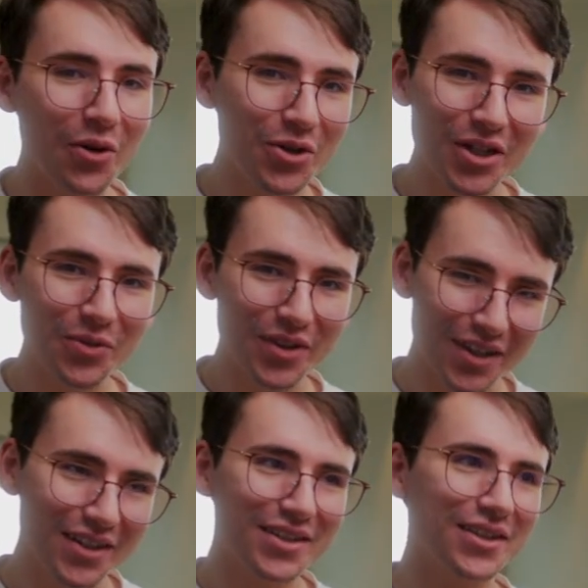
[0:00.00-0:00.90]
now we're done with
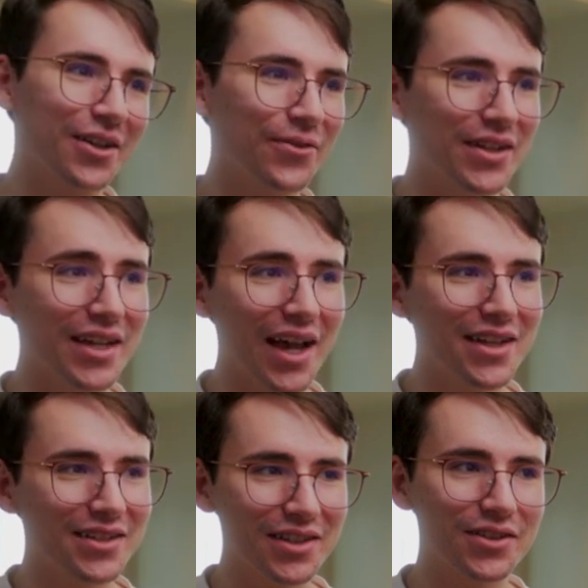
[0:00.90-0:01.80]
this. If a
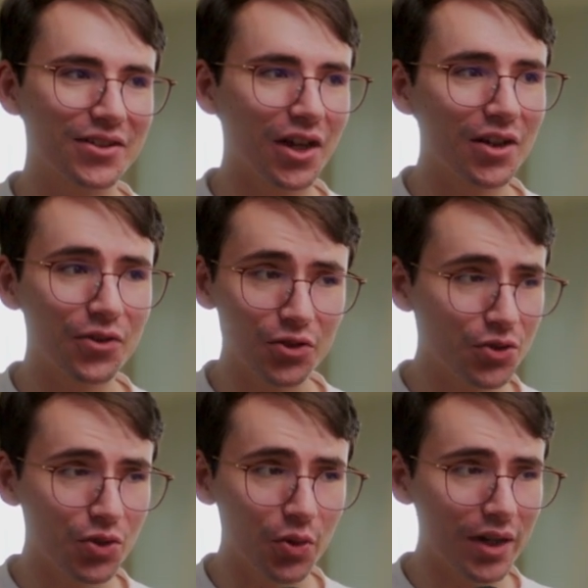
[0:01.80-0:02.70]
task is done,
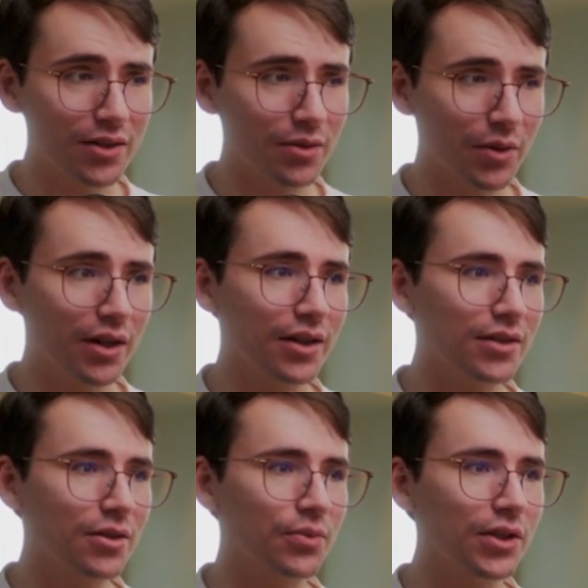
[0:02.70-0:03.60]
there's two ways to mark it
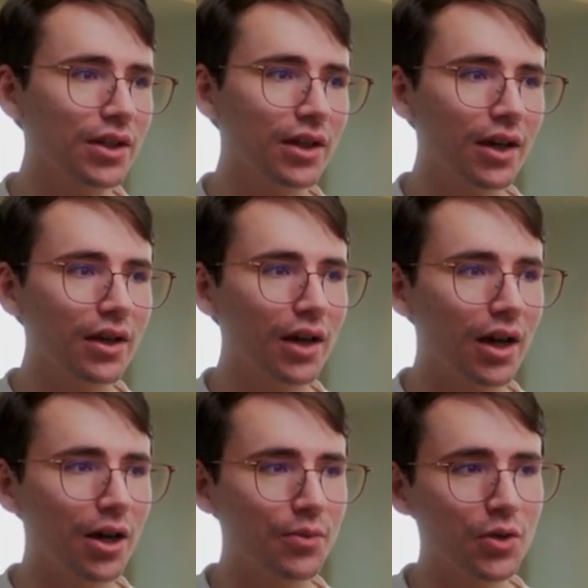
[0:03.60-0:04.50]
as complete.
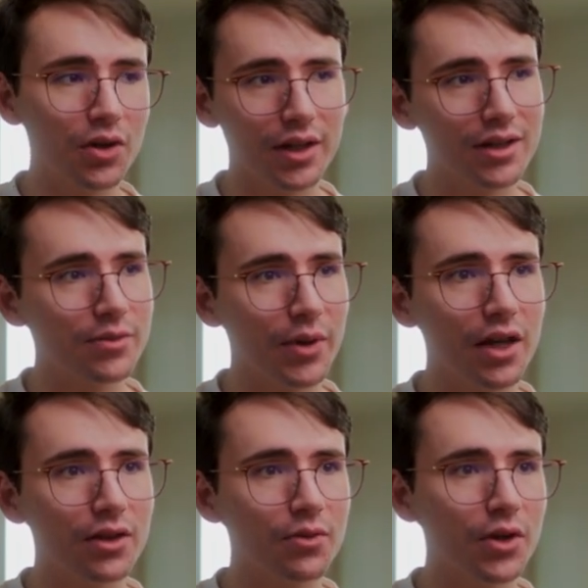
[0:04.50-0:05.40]
You can
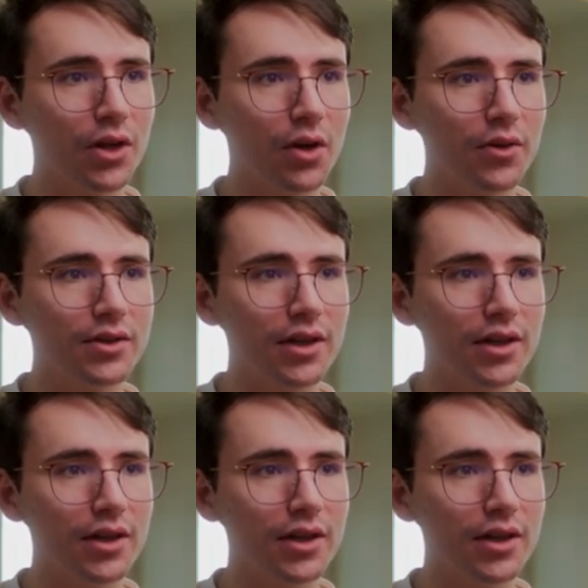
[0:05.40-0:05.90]
expand the row,